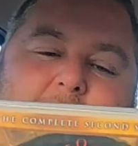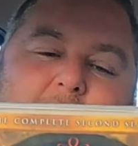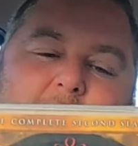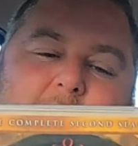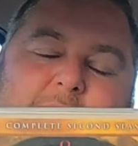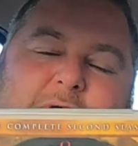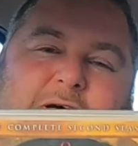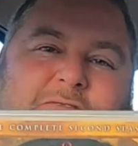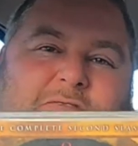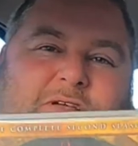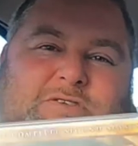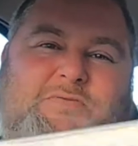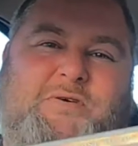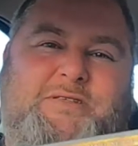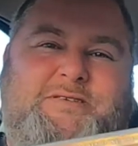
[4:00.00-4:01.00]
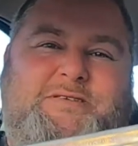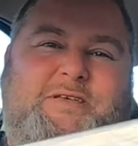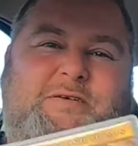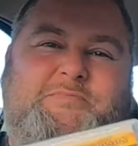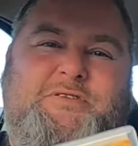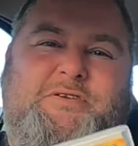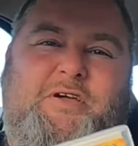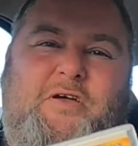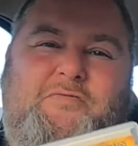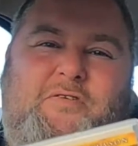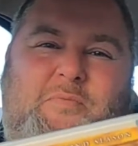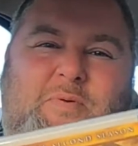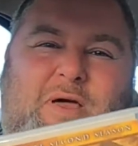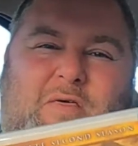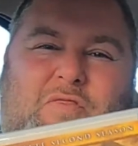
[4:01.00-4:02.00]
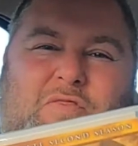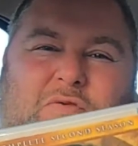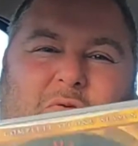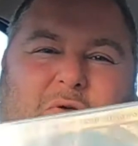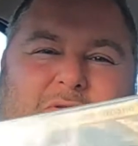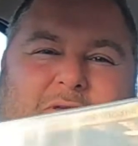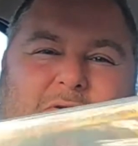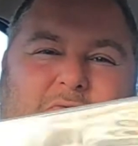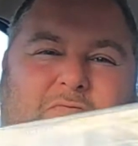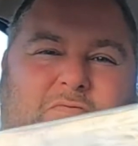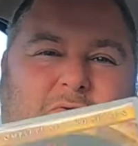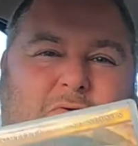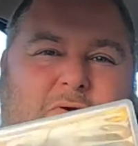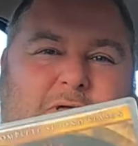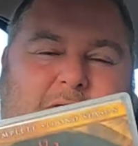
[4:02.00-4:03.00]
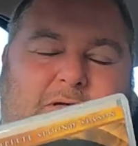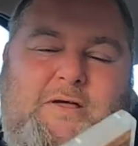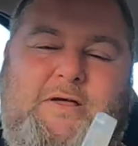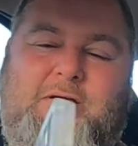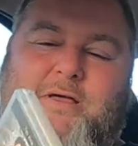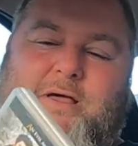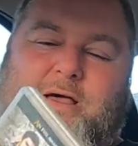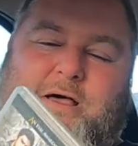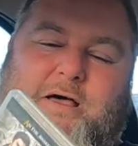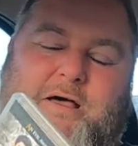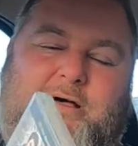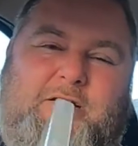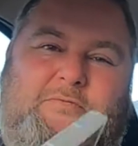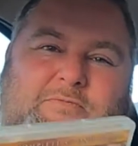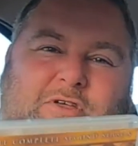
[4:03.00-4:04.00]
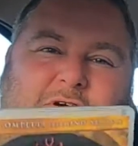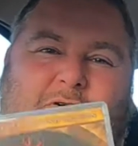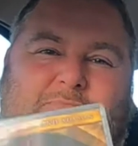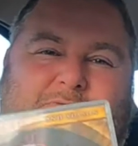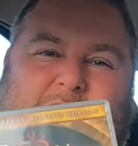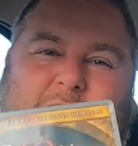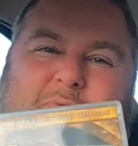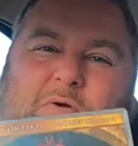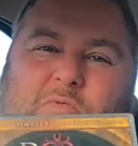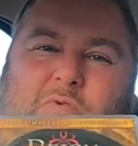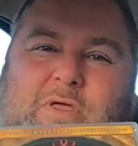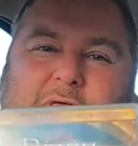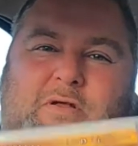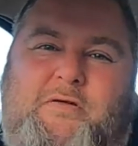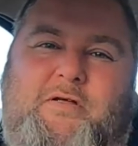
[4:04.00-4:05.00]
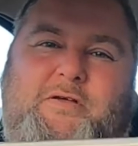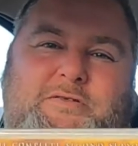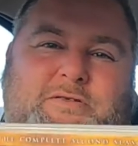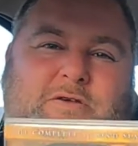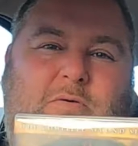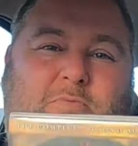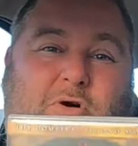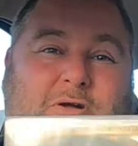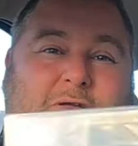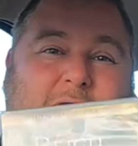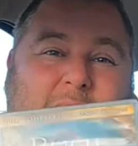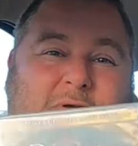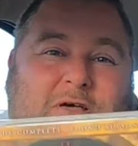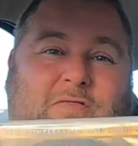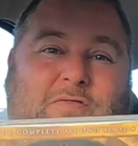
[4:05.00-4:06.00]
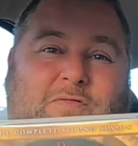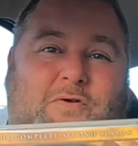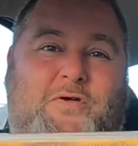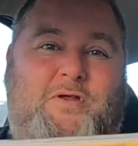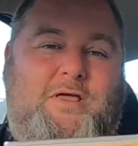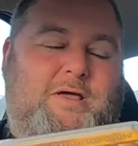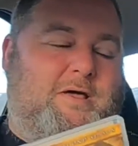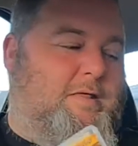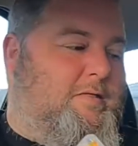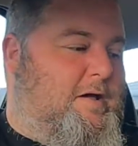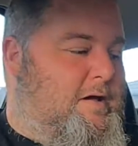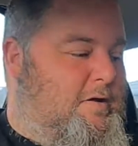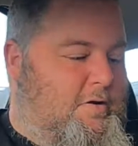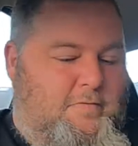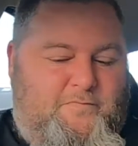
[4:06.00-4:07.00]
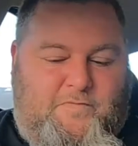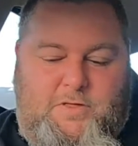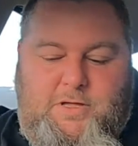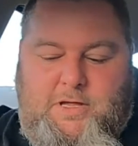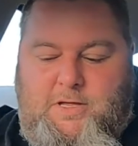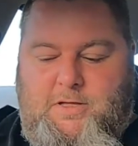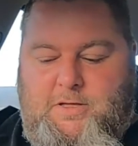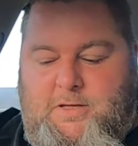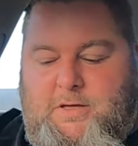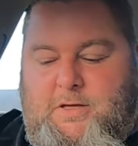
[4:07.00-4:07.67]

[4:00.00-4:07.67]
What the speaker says: And this one seems to go for about 30 or 40. The comps are a bit weird on it, so I might get about 30 out of that, hopefully.